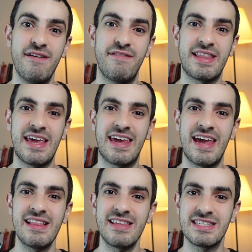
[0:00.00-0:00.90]
that I
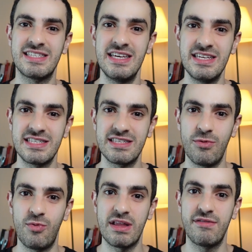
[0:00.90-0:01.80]
can't assess
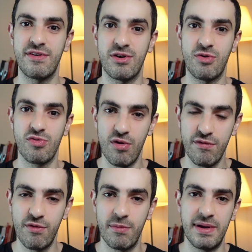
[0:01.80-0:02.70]
what their
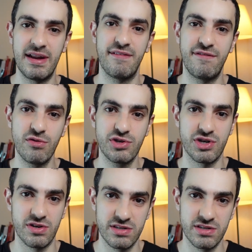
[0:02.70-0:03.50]
growth will be in the future.